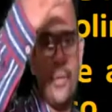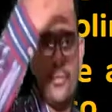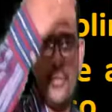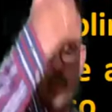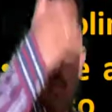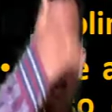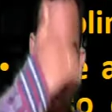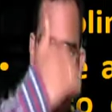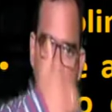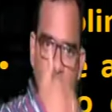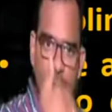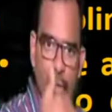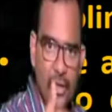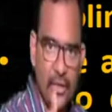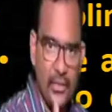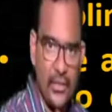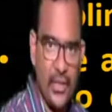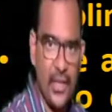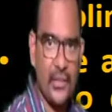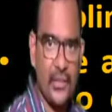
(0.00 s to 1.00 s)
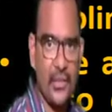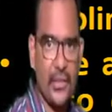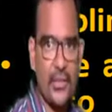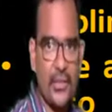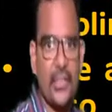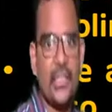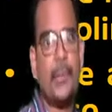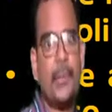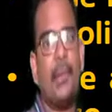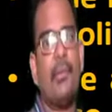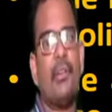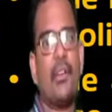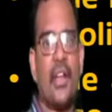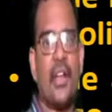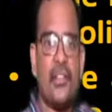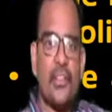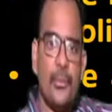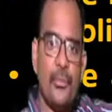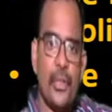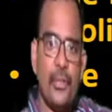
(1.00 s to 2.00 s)
If the cooling load is less, then the power
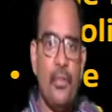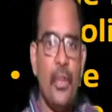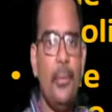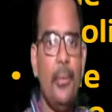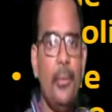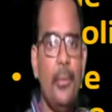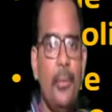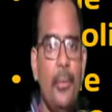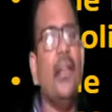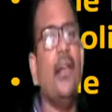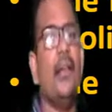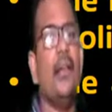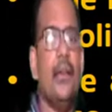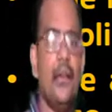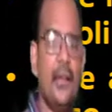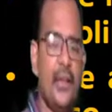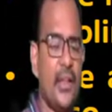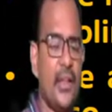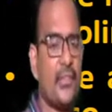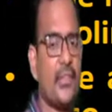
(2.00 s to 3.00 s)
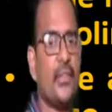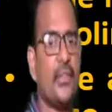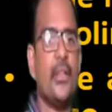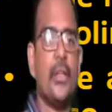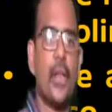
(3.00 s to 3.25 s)
consumption will be less.